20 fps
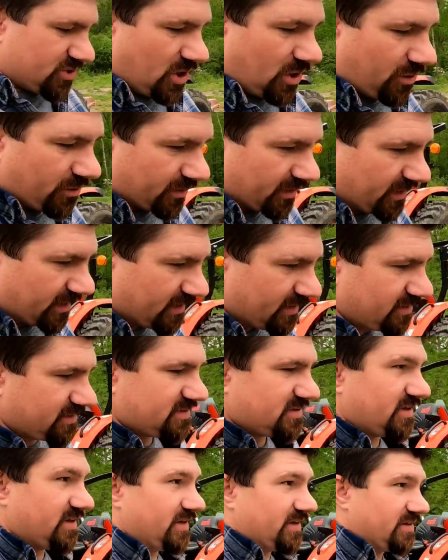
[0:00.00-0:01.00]
result
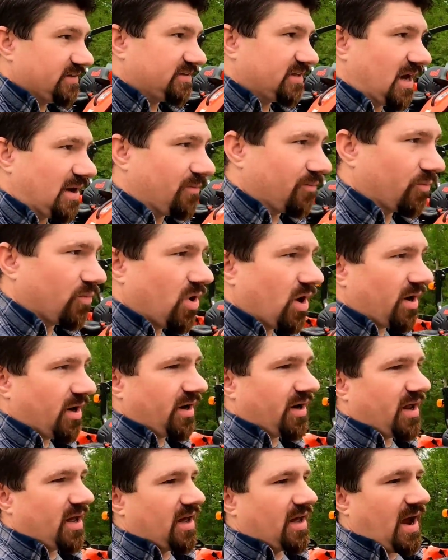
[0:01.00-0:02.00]
is I'm
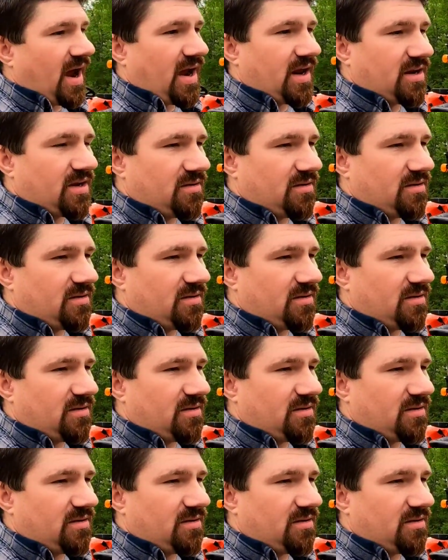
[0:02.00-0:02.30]
running a